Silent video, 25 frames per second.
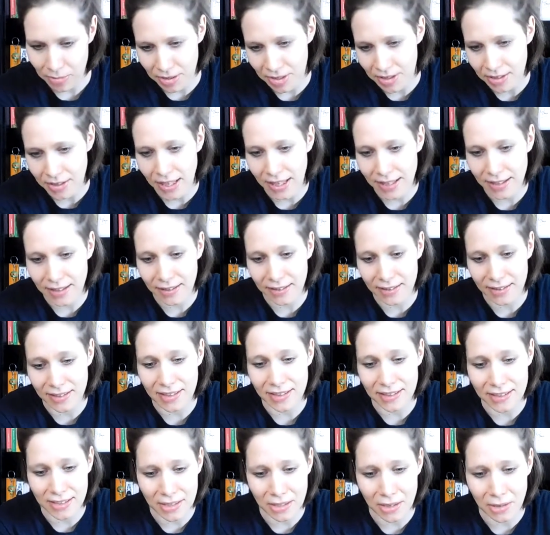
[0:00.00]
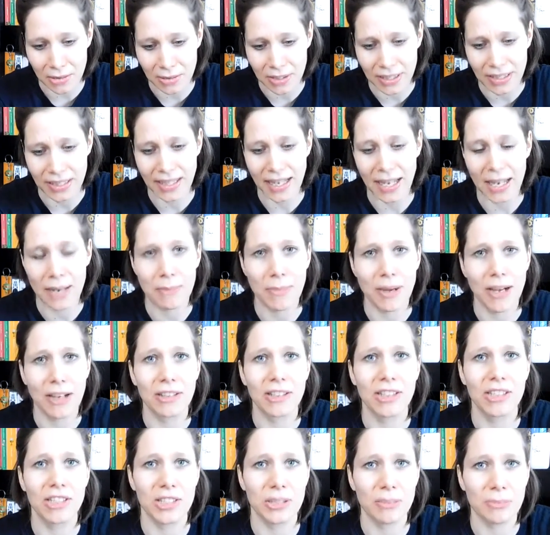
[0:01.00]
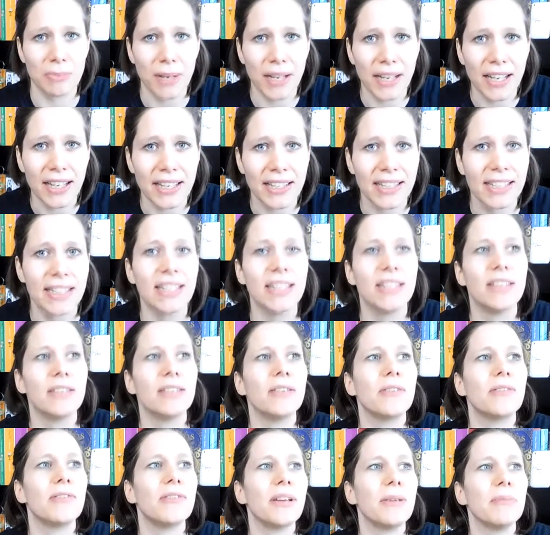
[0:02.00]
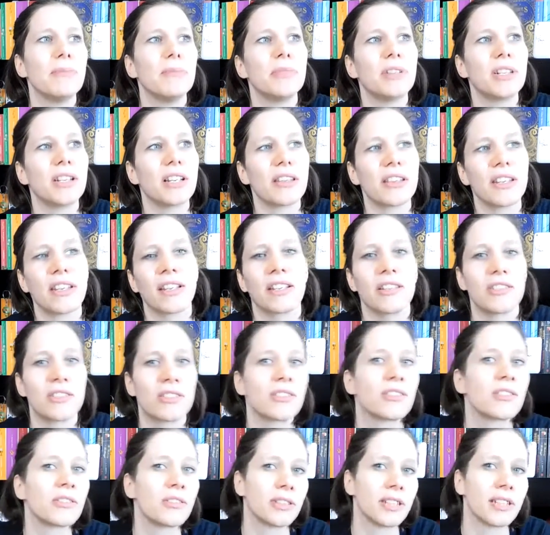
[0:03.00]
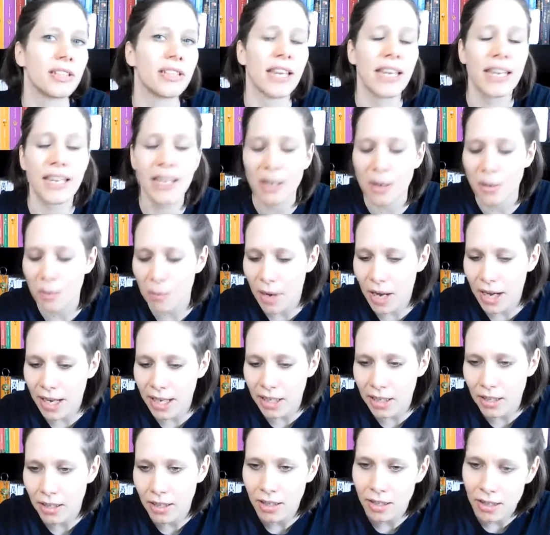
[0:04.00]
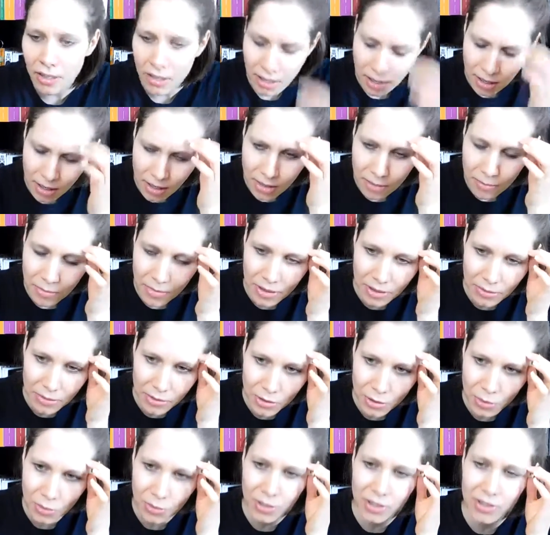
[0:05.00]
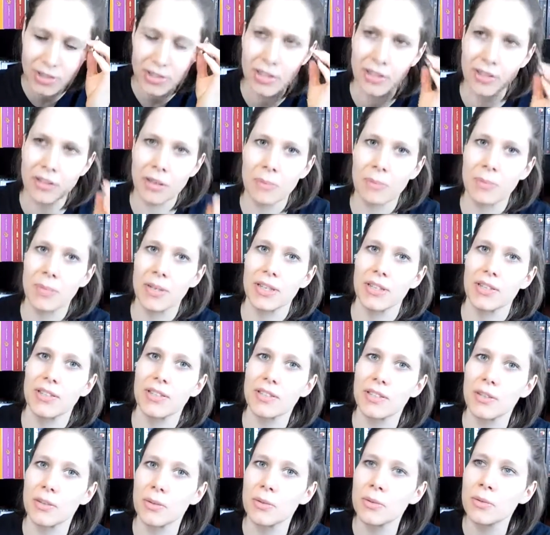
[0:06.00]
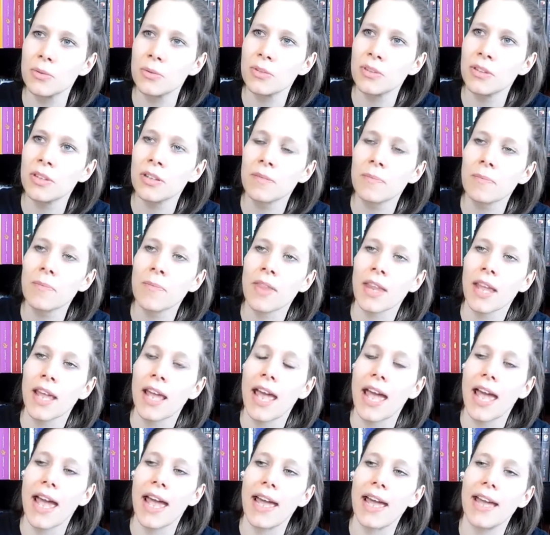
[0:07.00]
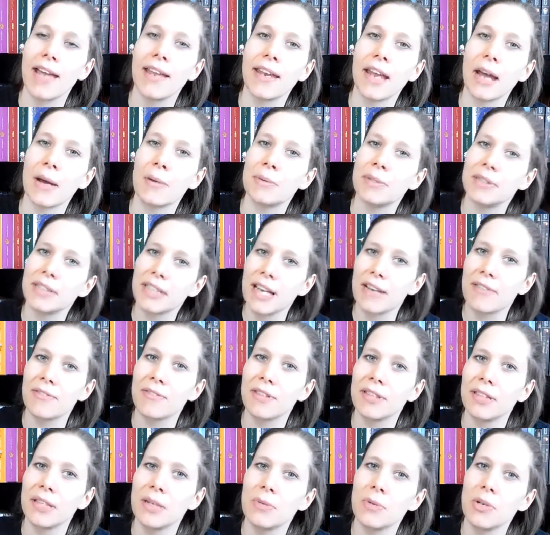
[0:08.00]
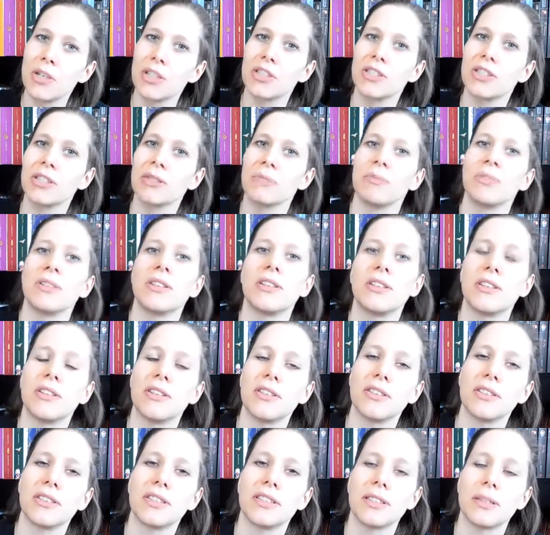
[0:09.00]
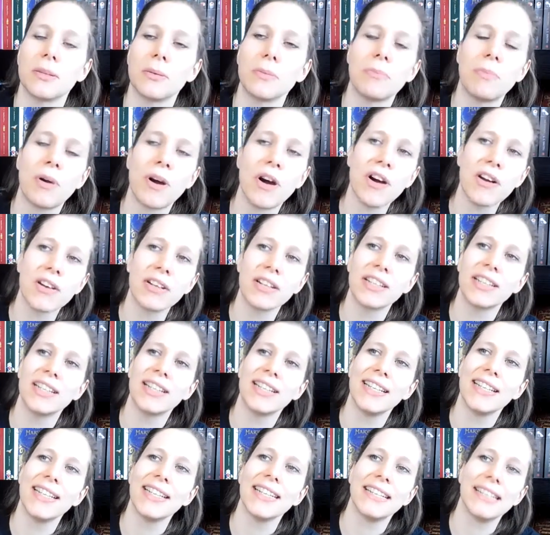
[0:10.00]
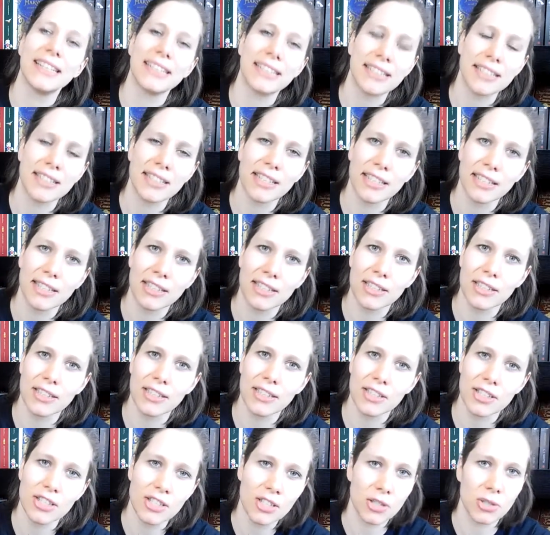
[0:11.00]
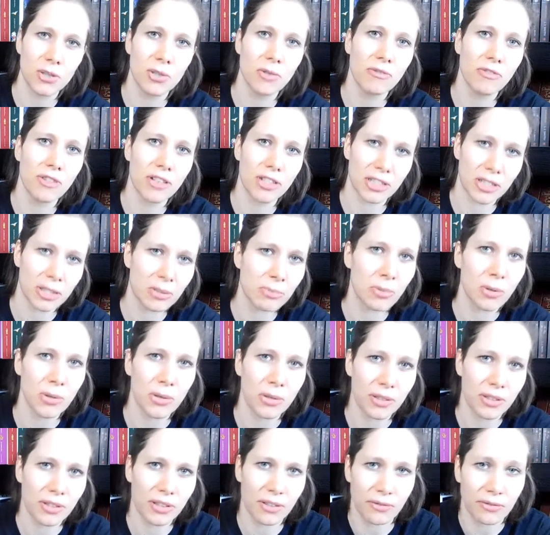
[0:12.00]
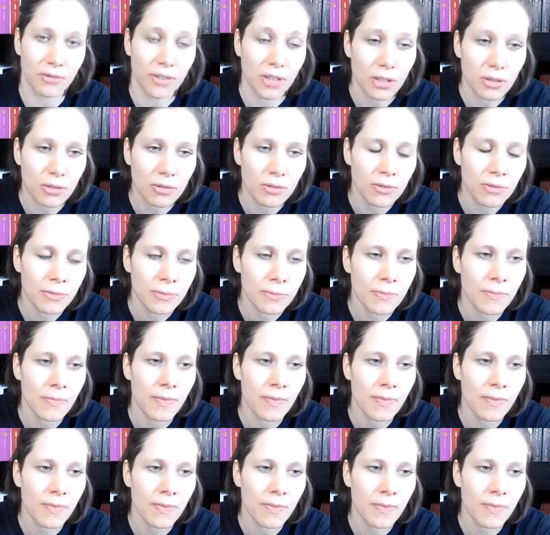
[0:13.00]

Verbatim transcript: But since it only came out in Japan in November, I think it's just gonna take a while, but I'm sure it's gonna be soon, and I will definitely watch it because apparently it's Suwa's point of view.